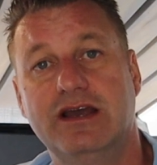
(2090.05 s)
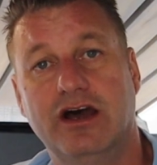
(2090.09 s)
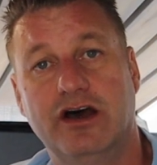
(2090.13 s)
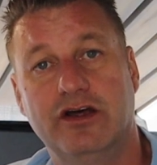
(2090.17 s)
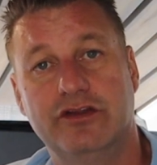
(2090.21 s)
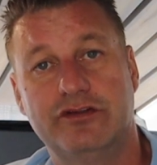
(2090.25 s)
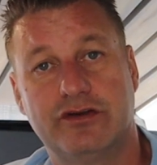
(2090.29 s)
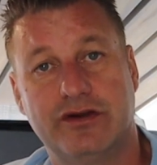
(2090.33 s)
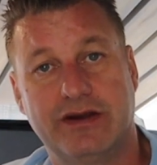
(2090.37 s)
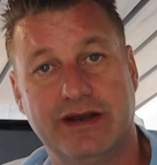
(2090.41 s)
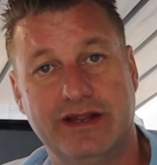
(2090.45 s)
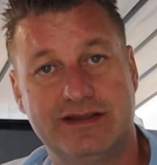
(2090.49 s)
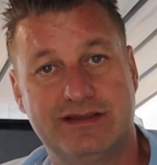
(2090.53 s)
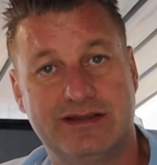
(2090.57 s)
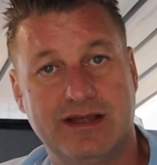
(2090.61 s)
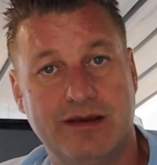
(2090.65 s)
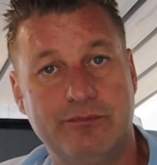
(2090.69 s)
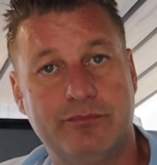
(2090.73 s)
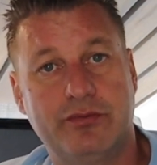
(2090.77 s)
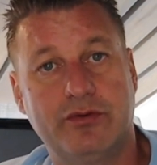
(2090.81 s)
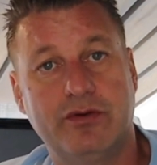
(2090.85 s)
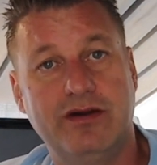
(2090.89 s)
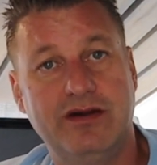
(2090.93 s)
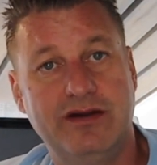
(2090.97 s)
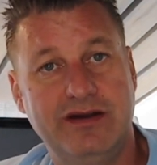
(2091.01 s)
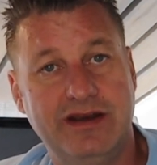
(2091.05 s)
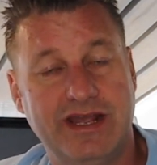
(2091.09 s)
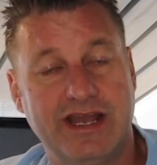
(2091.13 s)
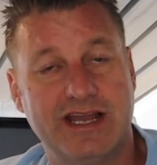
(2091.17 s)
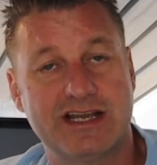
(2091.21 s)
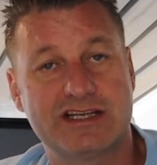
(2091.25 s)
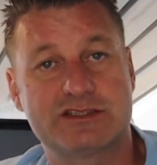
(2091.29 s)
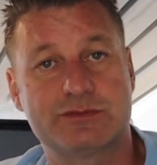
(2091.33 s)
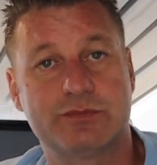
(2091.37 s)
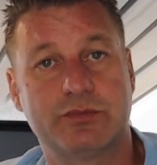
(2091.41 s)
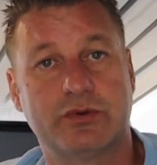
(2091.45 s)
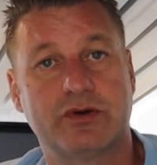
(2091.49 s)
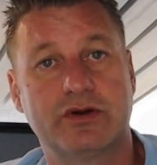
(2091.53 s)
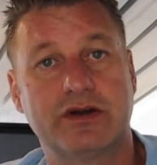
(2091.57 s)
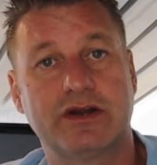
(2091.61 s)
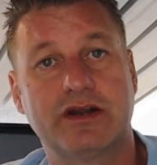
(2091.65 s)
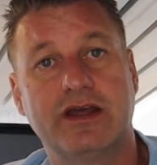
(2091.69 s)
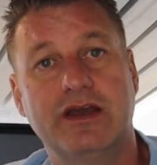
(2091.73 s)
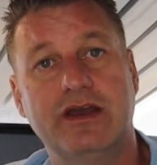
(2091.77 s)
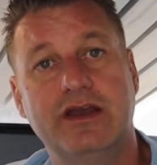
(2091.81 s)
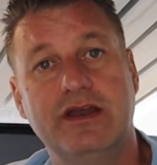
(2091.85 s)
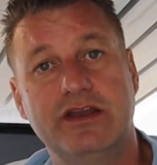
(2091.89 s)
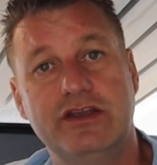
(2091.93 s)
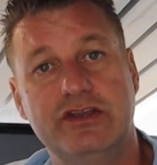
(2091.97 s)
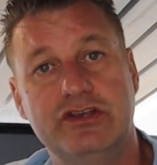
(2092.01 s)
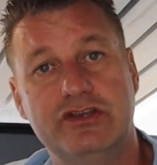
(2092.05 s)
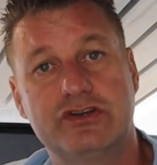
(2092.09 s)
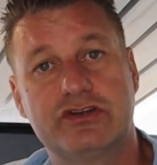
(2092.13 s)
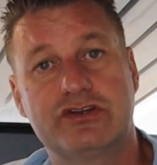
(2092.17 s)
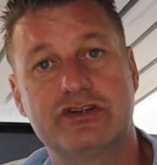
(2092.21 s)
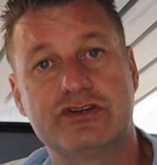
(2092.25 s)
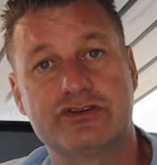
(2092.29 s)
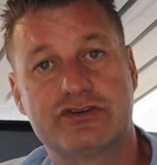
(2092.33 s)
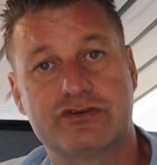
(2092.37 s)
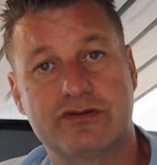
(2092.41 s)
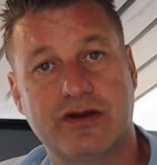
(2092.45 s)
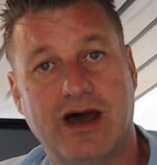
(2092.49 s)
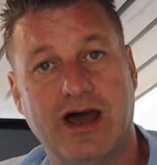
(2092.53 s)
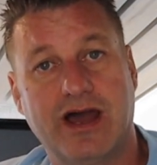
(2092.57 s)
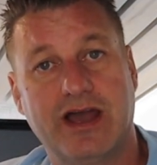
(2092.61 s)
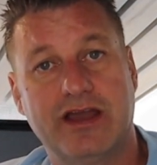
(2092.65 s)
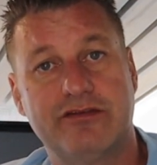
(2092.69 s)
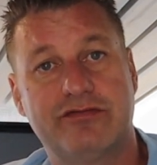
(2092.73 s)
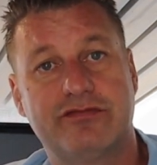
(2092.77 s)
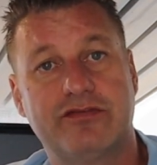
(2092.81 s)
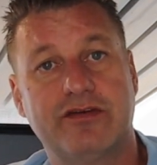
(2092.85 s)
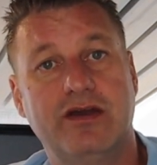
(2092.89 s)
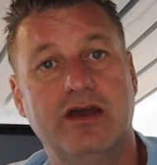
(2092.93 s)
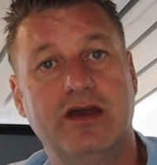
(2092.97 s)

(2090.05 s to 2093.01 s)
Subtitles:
under a temporary export, you can drive